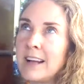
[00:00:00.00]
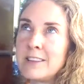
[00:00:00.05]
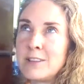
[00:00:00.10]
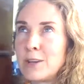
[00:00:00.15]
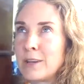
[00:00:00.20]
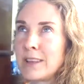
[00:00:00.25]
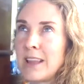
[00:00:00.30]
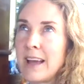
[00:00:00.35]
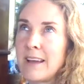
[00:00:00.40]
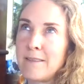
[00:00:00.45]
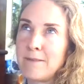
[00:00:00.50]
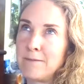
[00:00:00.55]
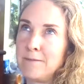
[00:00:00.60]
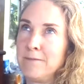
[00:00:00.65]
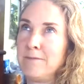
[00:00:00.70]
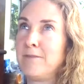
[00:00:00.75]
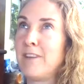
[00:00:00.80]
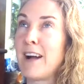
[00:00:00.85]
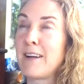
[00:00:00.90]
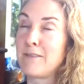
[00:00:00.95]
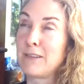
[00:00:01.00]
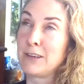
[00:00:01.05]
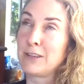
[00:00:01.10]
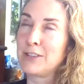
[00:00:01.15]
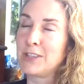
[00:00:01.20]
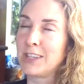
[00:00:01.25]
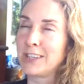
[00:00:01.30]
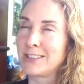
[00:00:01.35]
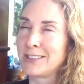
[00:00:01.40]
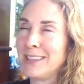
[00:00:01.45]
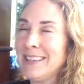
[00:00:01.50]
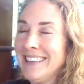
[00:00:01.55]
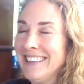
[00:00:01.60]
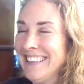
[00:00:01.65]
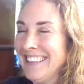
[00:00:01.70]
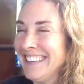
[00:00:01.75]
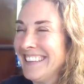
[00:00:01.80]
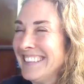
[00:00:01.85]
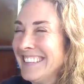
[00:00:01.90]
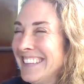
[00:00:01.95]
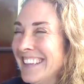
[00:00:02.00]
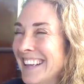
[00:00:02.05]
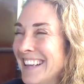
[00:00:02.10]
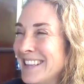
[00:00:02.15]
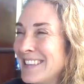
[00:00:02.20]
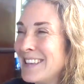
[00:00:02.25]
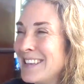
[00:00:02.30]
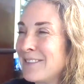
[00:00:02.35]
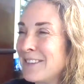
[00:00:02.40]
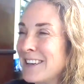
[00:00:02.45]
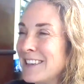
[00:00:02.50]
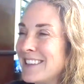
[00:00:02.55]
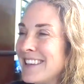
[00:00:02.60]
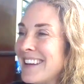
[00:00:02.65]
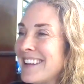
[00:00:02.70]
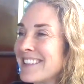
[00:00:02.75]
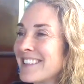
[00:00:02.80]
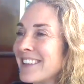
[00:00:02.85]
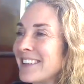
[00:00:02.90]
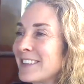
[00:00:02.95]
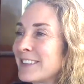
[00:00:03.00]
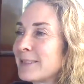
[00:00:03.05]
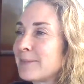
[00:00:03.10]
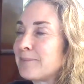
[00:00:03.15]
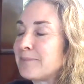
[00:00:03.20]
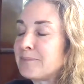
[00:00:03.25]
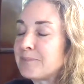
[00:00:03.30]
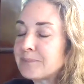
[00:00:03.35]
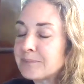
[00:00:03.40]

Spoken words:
took like 5 or 6 different tinctures.